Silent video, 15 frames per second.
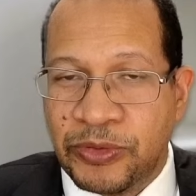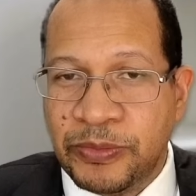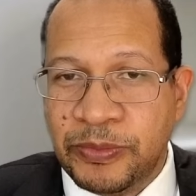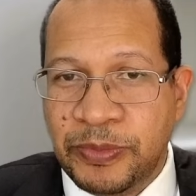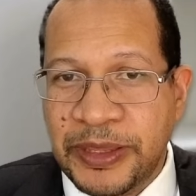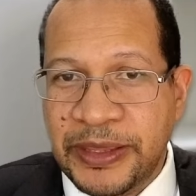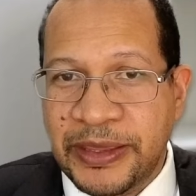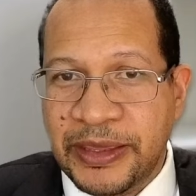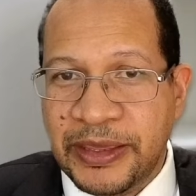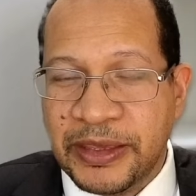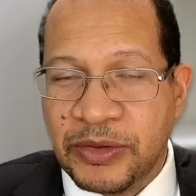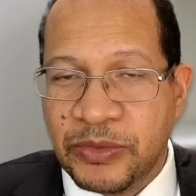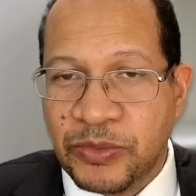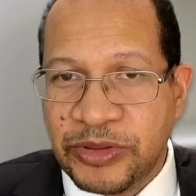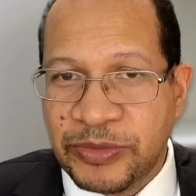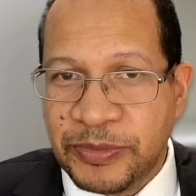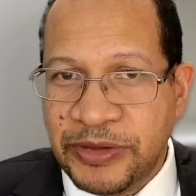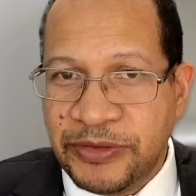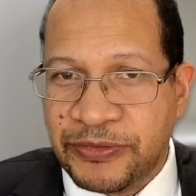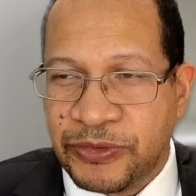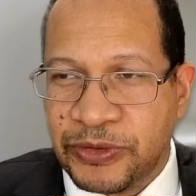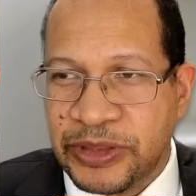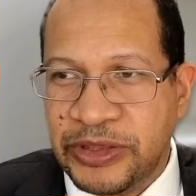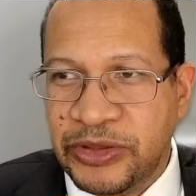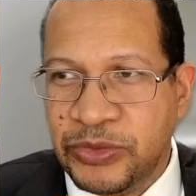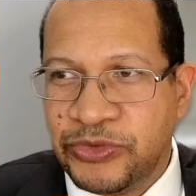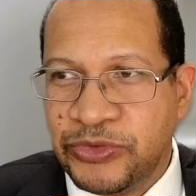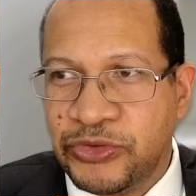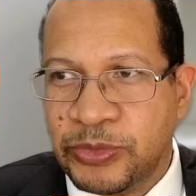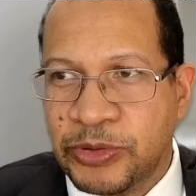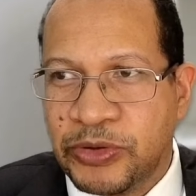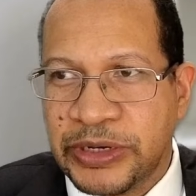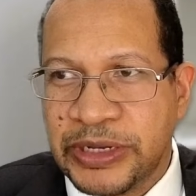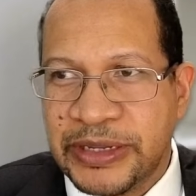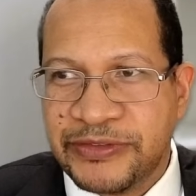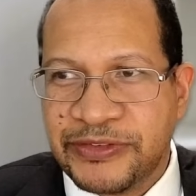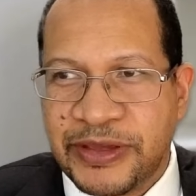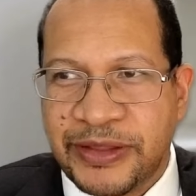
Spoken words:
being with me for the YouTube audience.